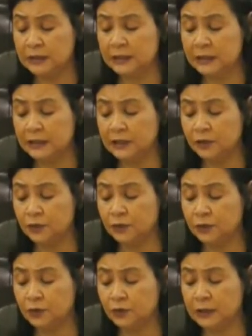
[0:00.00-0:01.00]
Learning
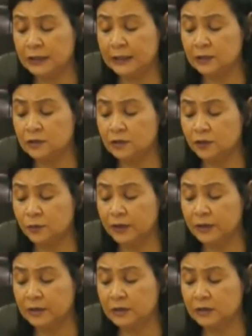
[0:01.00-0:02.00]
Through the Lens of
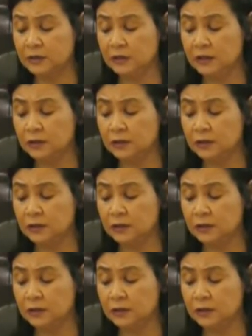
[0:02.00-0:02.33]
Women